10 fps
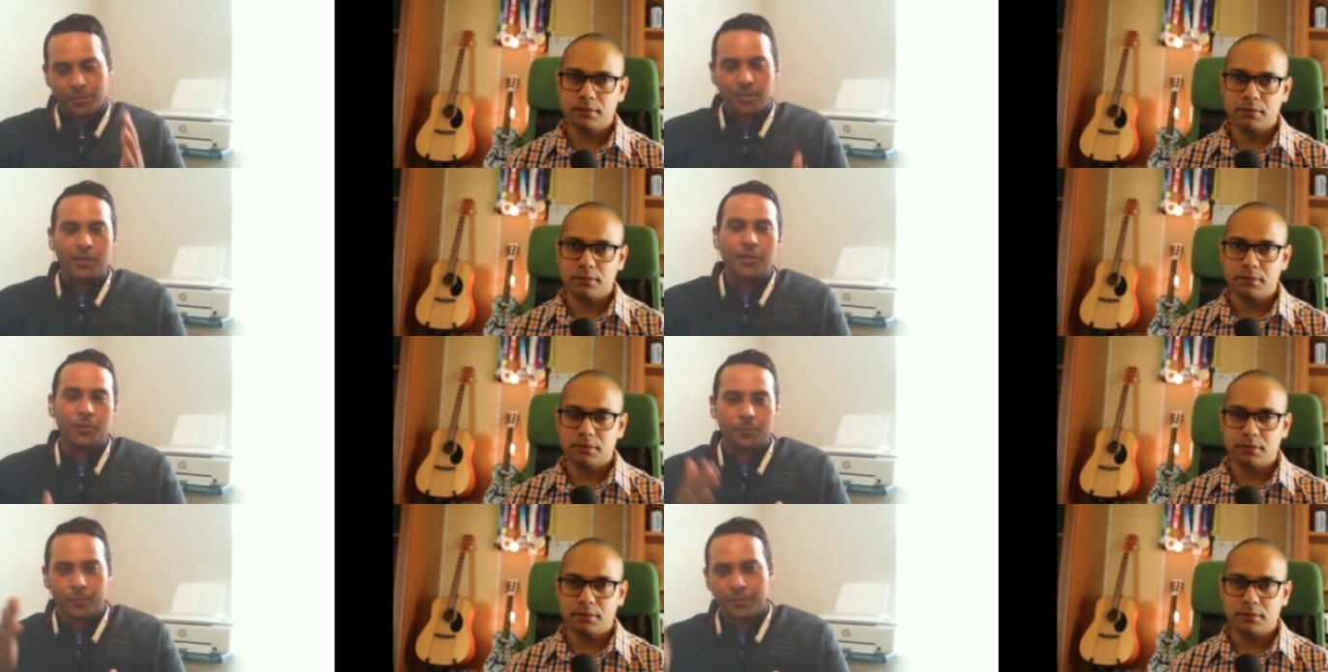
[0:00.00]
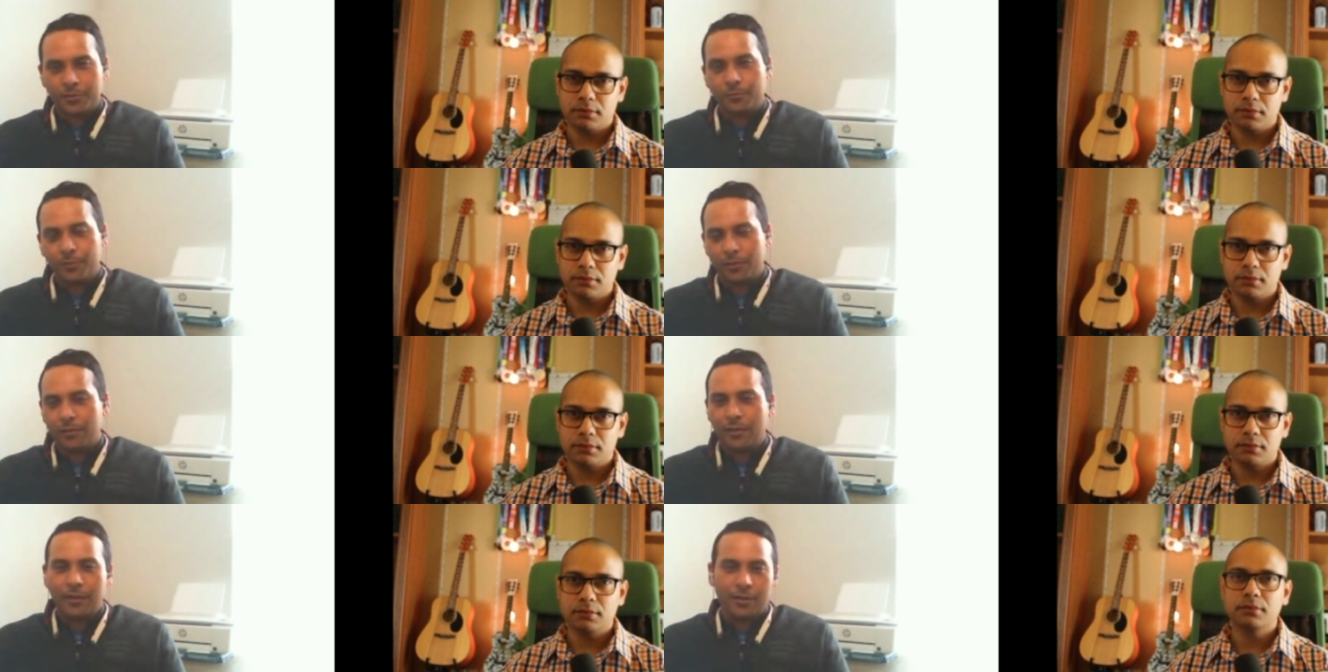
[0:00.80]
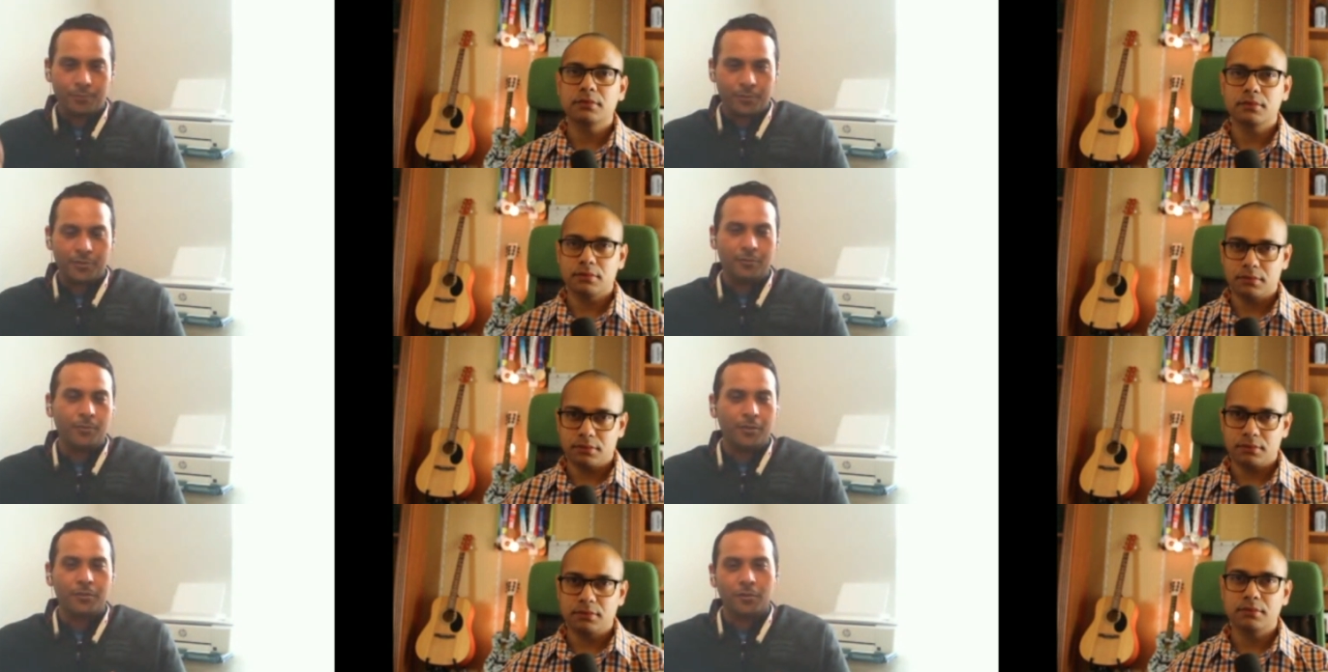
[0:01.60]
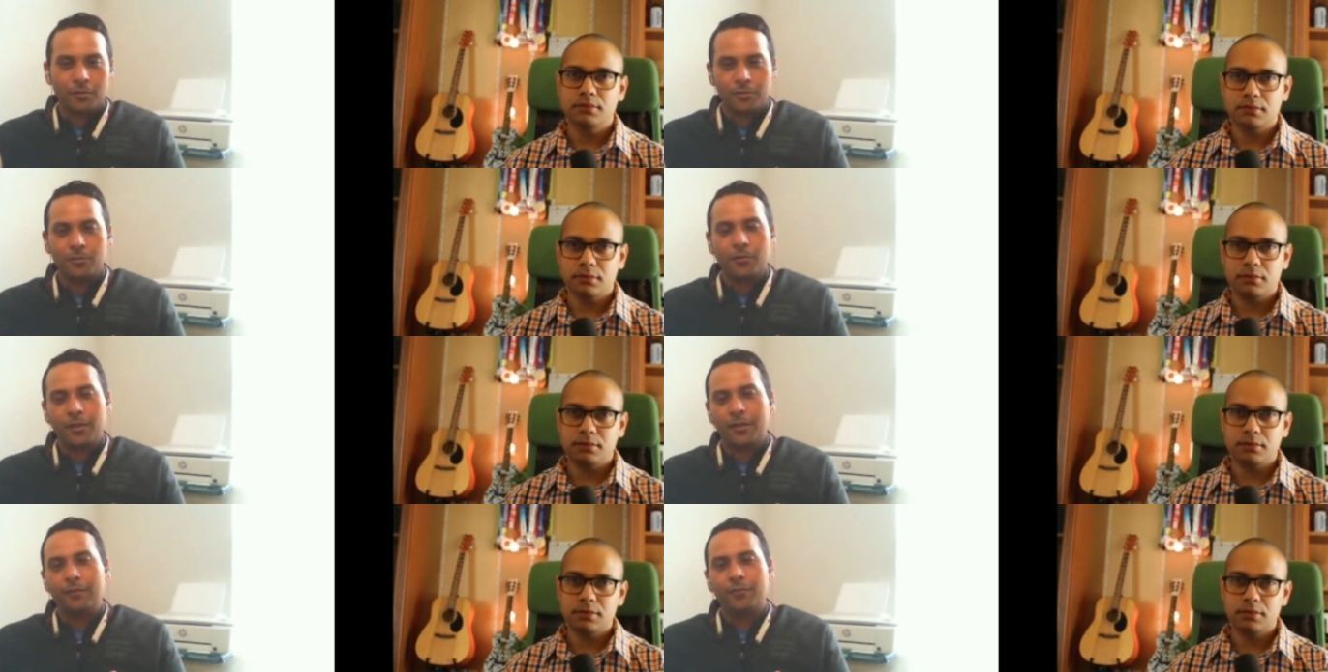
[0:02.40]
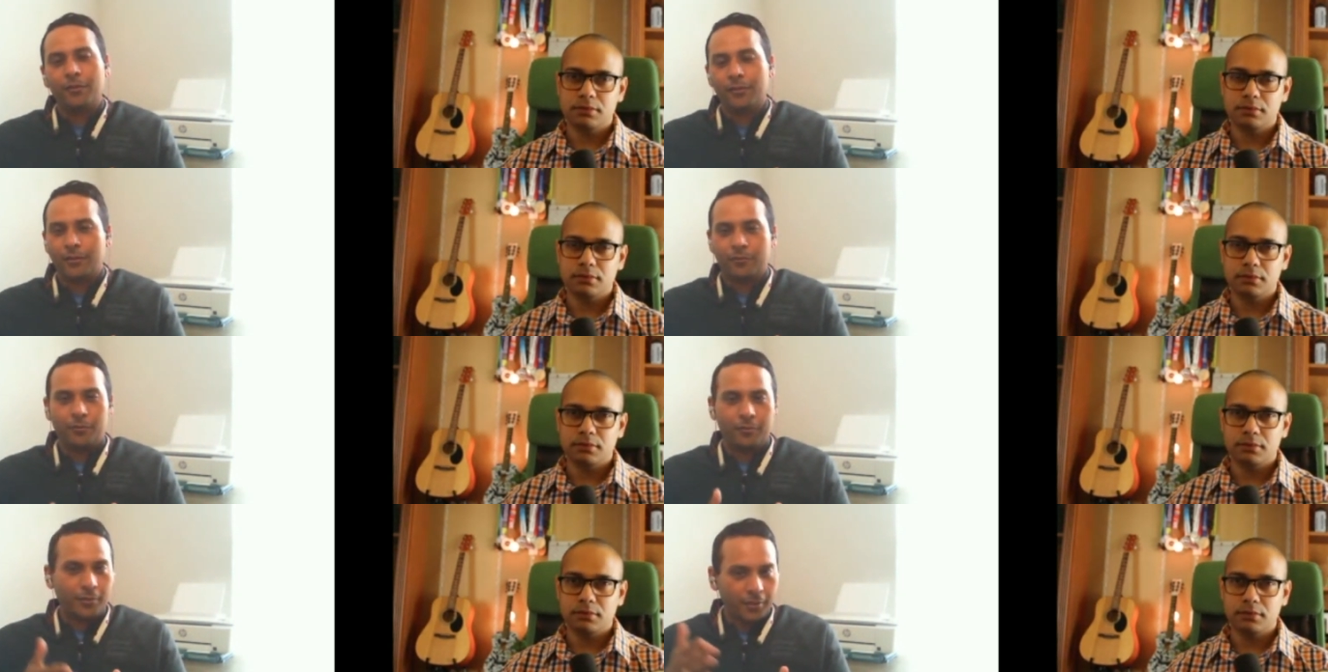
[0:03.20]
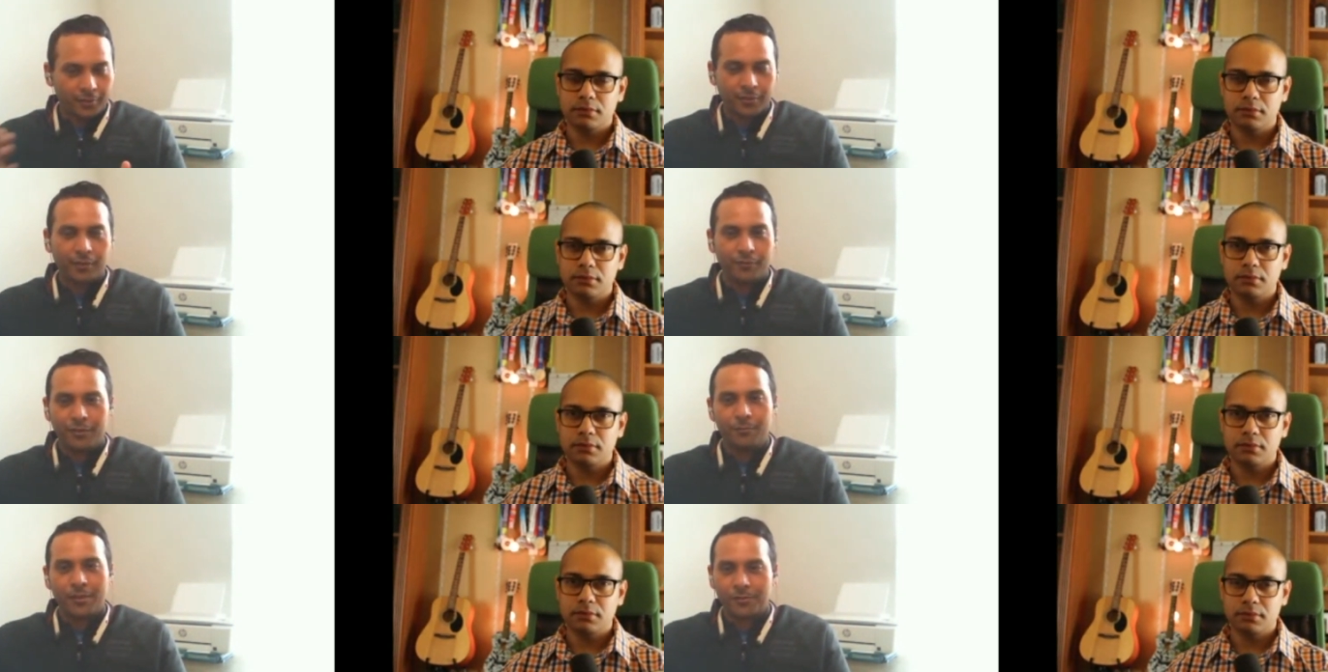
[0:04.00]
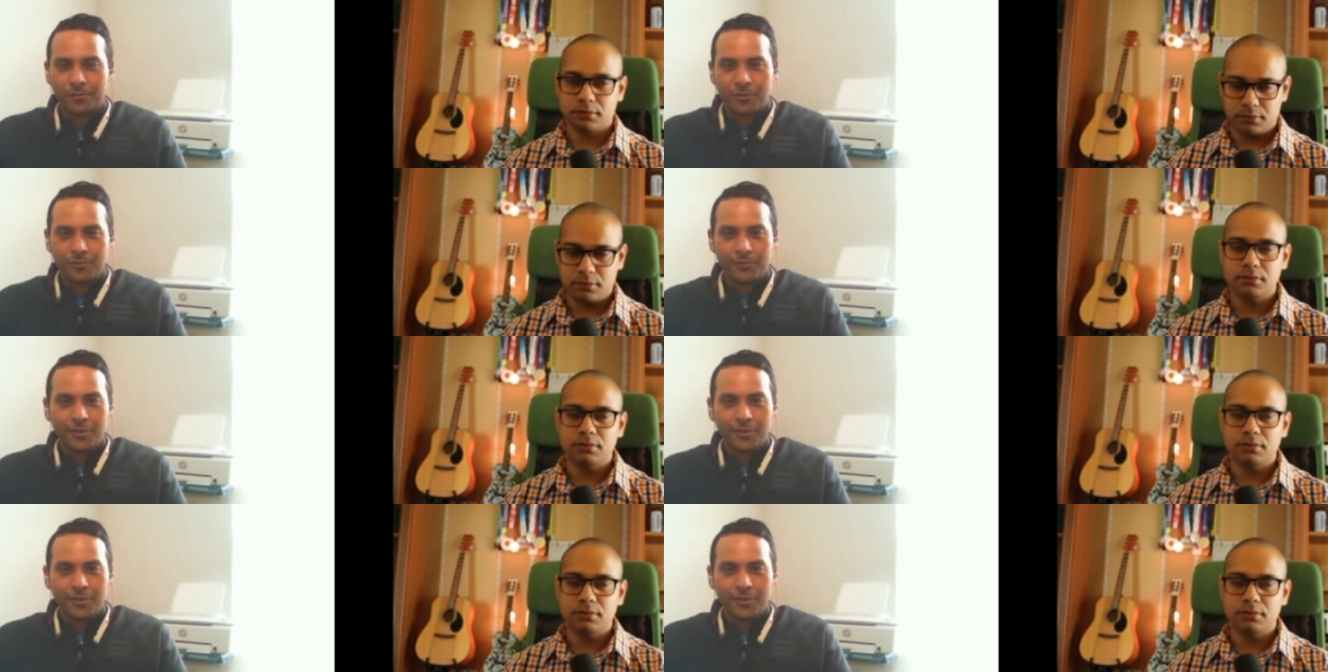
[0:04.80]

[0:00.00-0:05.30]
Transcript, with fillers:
Speaker 1: senior to principal and principal is also a level of a uh, director level in microsoft